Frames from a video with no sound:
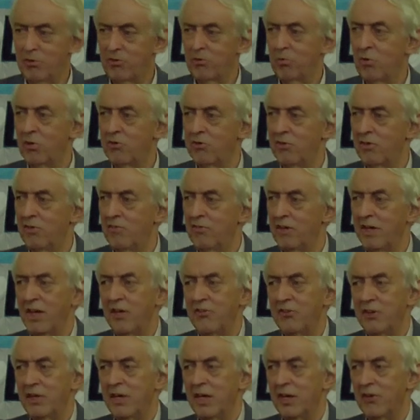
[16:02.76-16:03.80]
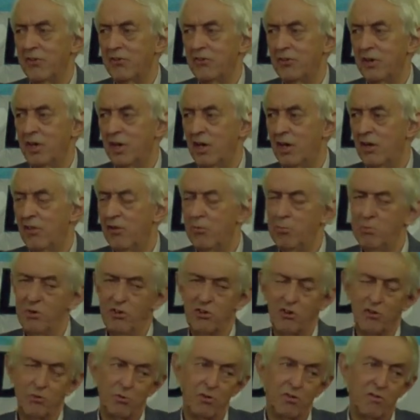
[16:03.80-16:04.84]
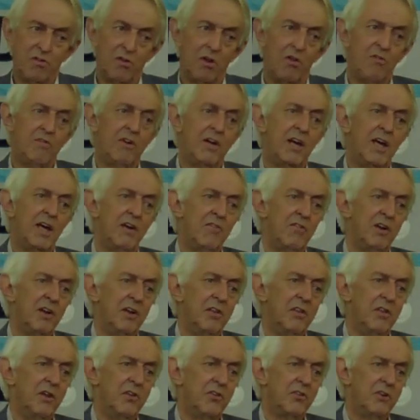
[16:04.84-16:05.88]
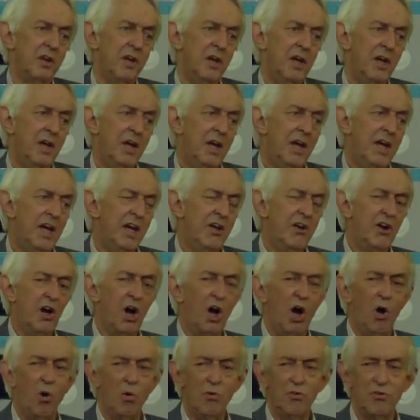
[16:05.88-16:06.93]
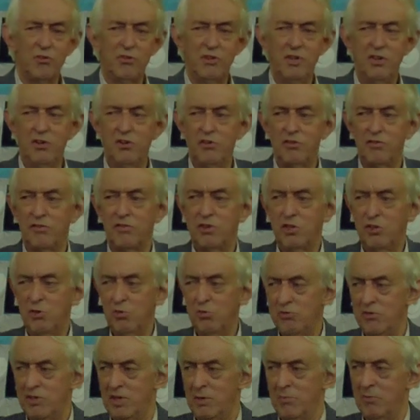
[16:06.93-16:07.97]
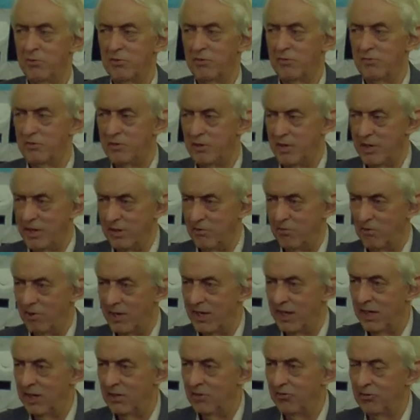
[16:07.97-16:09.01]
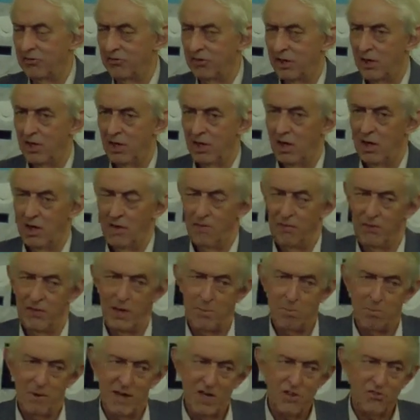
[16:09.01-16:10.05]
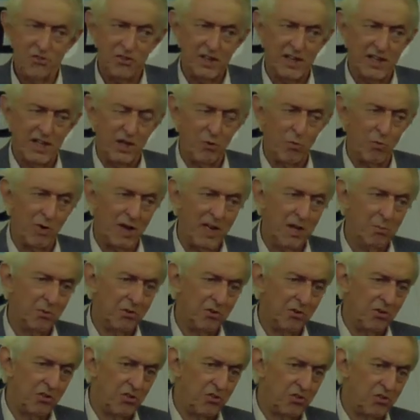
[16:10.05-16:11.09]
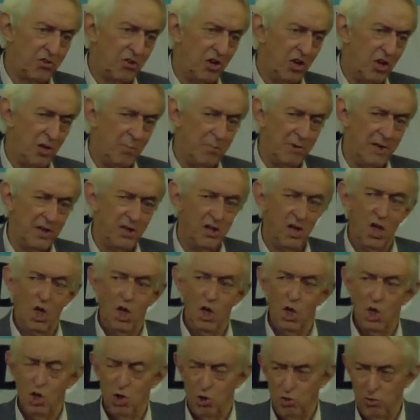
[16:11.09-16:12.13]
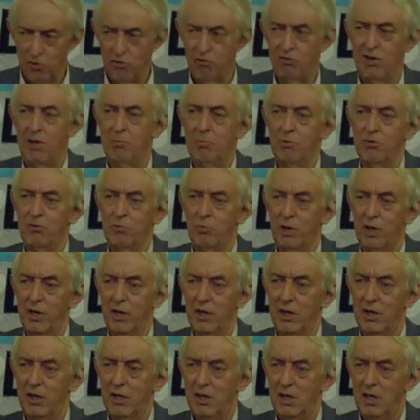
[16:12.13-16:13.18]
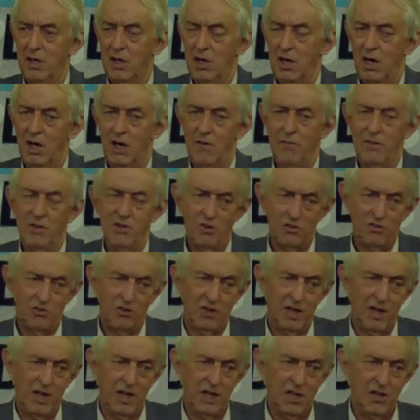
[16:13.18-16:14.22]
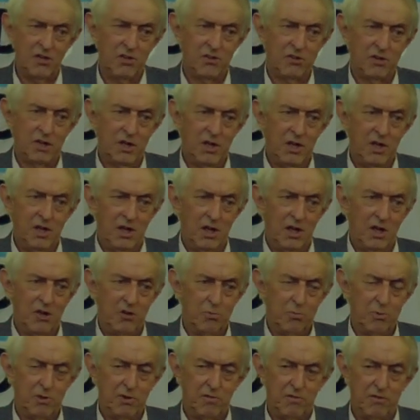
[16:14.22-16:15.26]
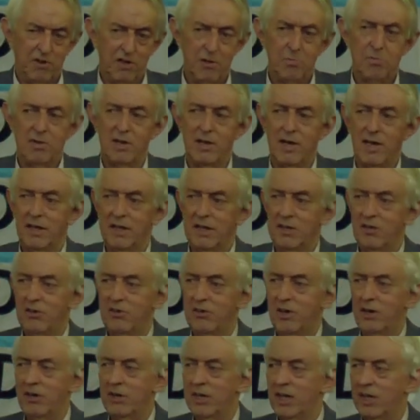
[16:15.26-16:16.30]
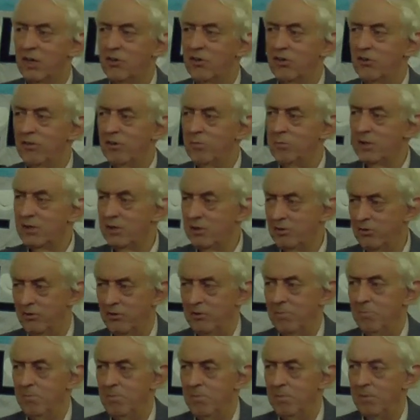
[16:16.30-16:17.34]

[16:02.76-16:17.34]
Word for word: Squadron of the SAS. The British were involved heavily in this. In a whole series of huge numbers of night raids, they basically were able to determine who the rebels were, and they detained, and to put it very politely, interrogated them and killed them.